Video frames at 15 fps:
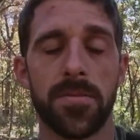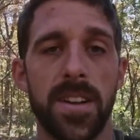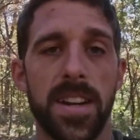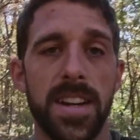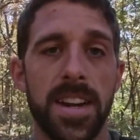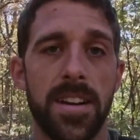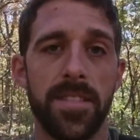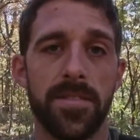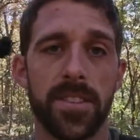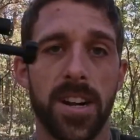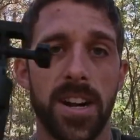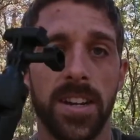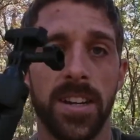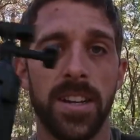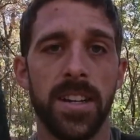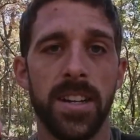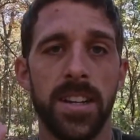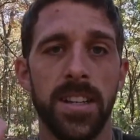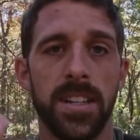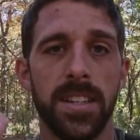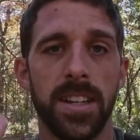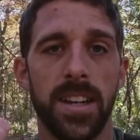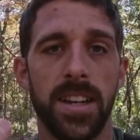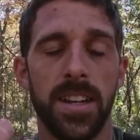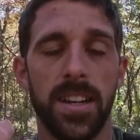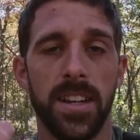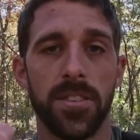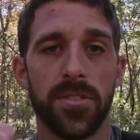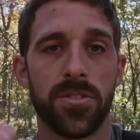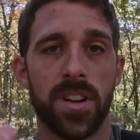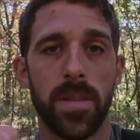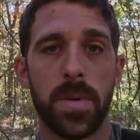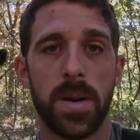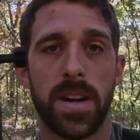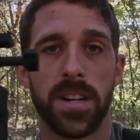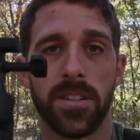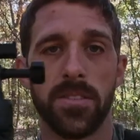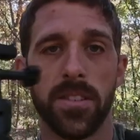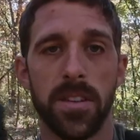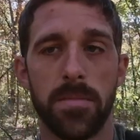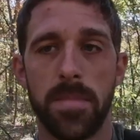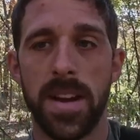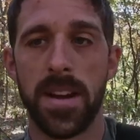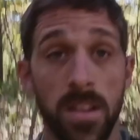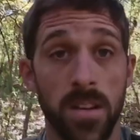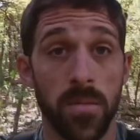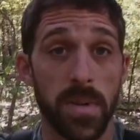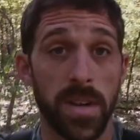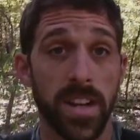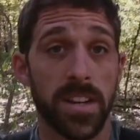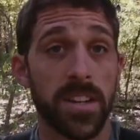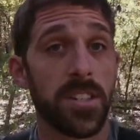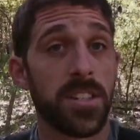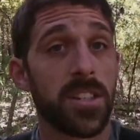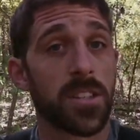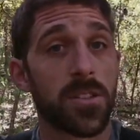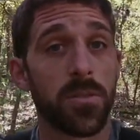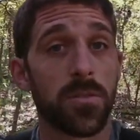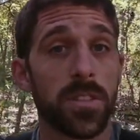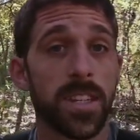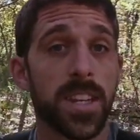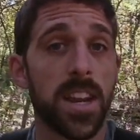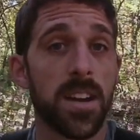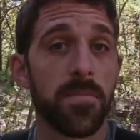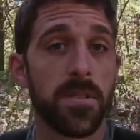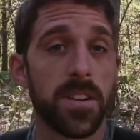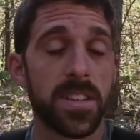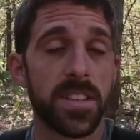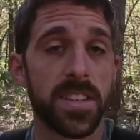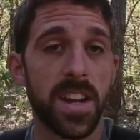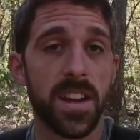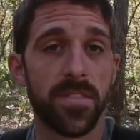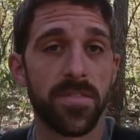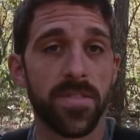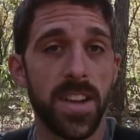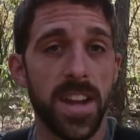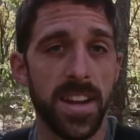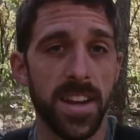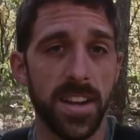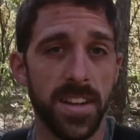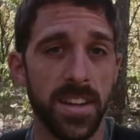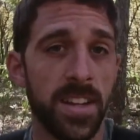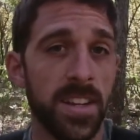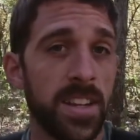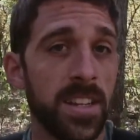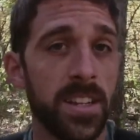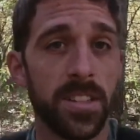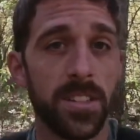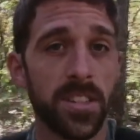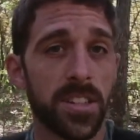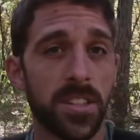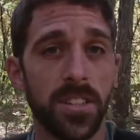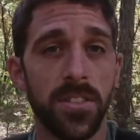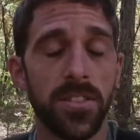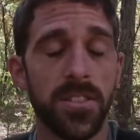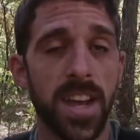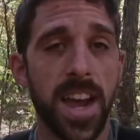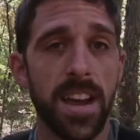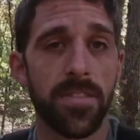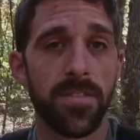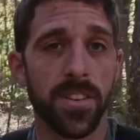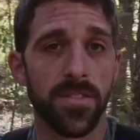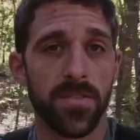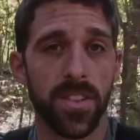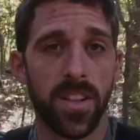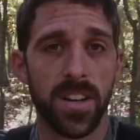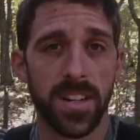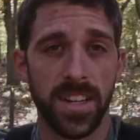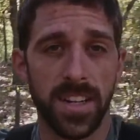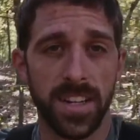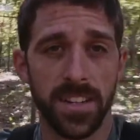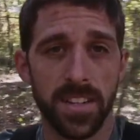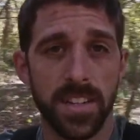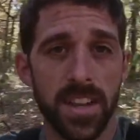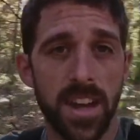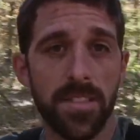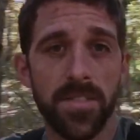Right now I've got a tripod grip mount, but I could just hold the camera itself and just use that for vlogging and stuff,